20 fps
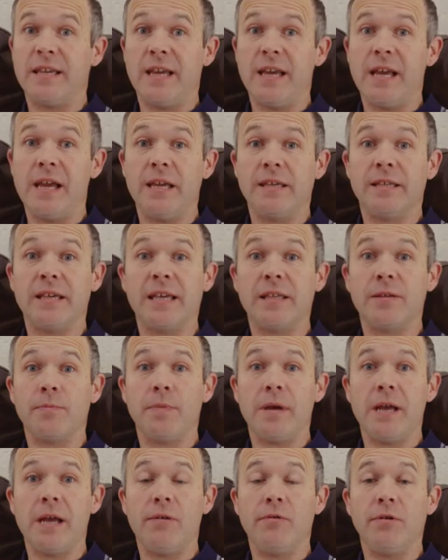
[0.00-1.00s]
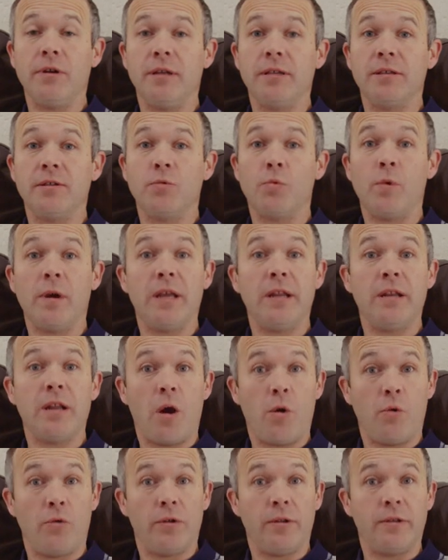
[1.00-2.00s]
years experience, we
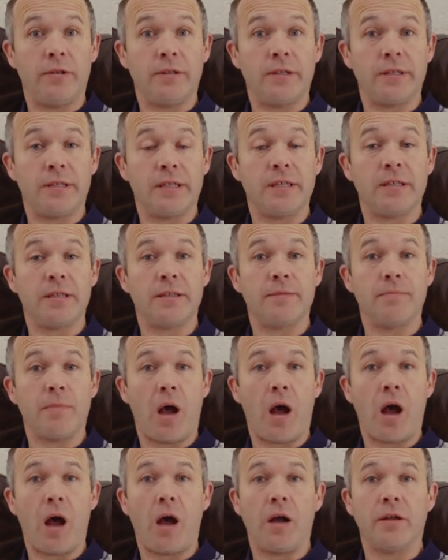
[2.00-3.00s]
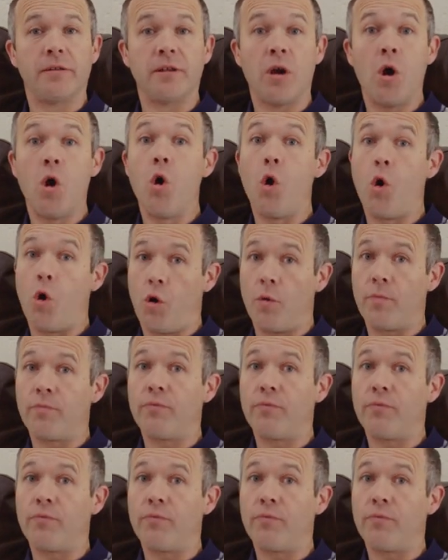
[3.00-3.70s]
know that this is smart. All